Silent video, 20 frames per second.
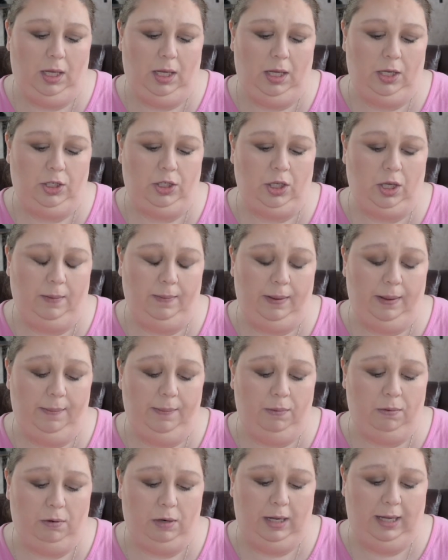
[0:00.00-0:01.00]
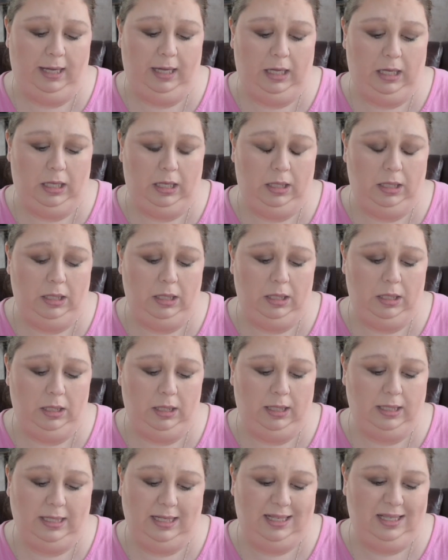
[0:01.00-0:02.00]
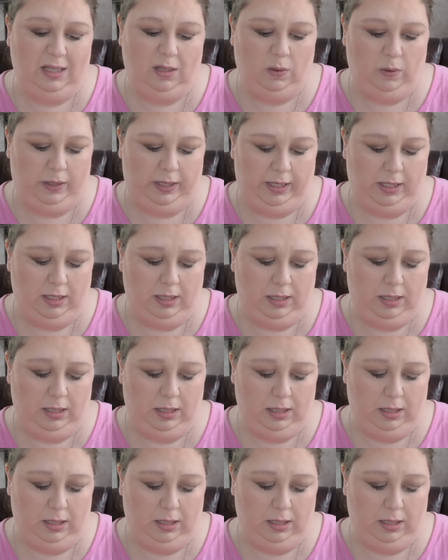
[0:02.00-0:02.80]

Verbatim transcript: And shop by brand, because it's the quickest.